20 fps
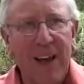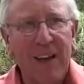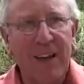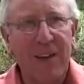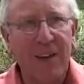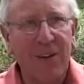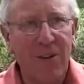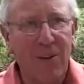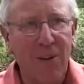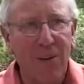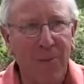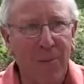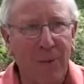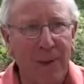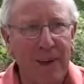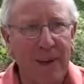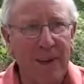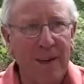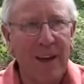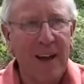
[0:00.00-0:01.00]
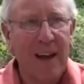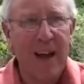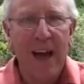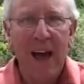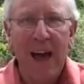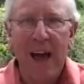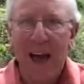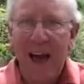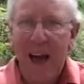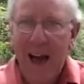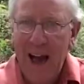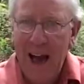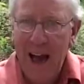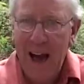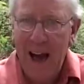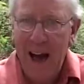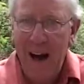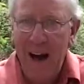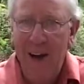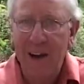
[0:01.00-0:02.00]
determined
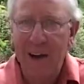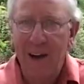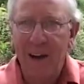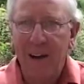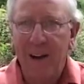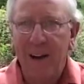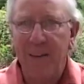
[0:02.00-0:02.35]
how